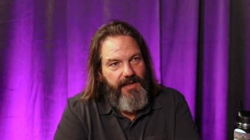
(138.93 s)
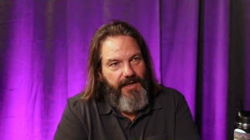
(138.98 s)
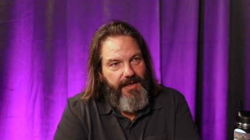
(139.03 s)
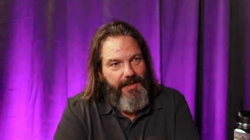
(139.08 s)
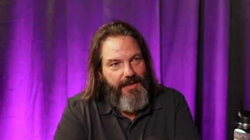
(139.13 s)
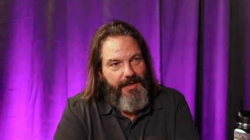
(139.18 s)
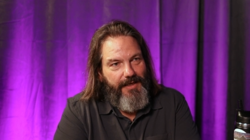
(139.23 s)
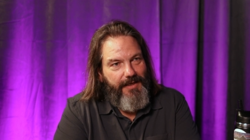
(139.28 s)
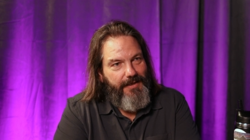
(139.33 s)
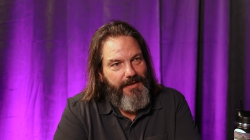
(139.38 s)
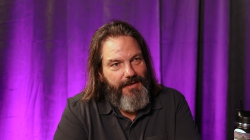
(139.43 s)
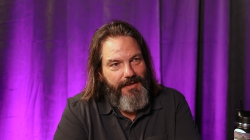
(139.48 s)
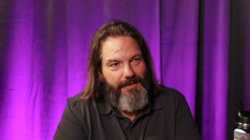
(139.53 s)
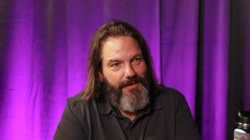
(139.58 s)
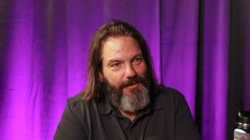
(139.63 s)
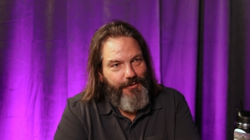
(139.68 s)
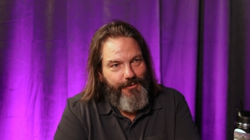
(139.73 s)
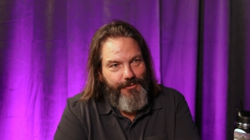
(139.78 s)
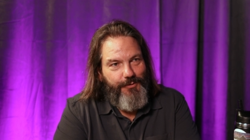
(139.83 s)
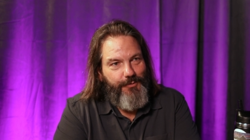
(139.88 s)
Uh,
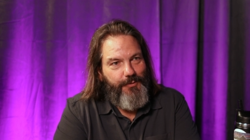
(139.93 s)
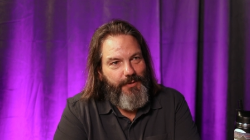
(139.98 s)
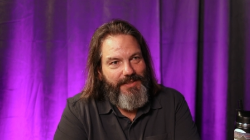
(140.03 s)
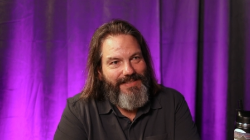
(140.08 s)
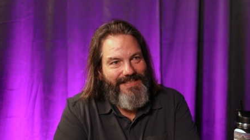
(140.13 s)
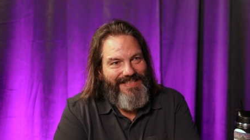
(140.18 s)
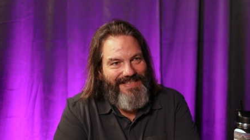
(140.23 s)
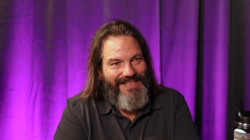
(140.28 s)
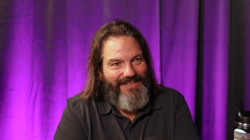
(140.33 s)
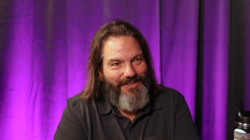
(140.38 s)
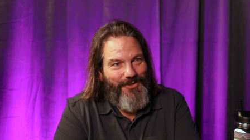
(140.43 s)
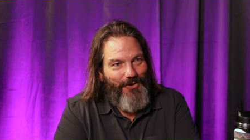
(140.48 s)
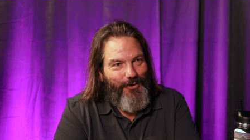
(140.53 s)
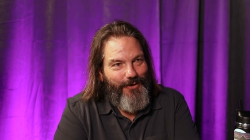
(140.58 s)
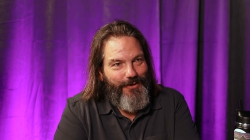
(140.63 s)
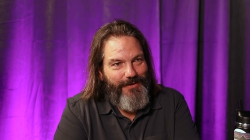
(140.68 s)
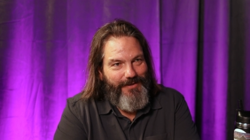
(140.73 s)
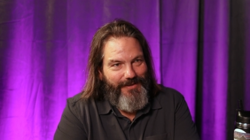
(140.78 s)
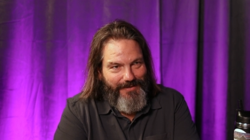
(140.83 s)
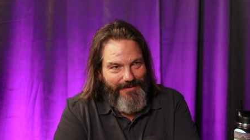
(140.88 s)
it'll do its
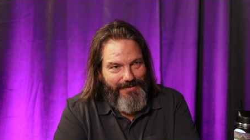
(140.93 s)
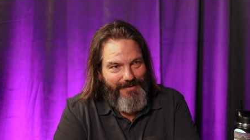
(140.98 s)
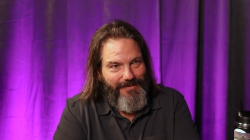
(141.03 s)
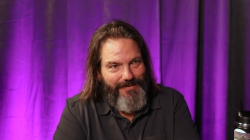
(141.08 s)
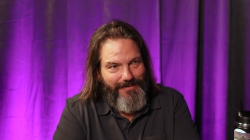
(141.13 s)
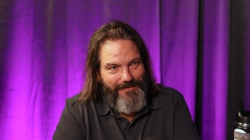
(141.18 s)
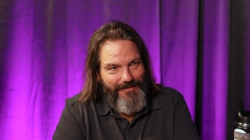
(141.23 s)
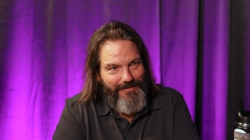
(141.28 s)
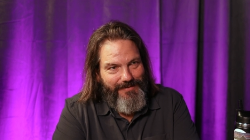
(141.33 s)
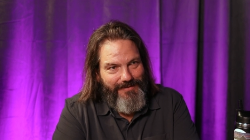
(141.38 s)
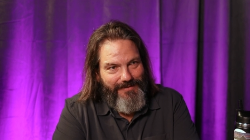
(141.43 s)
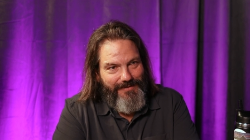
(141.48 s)
darndest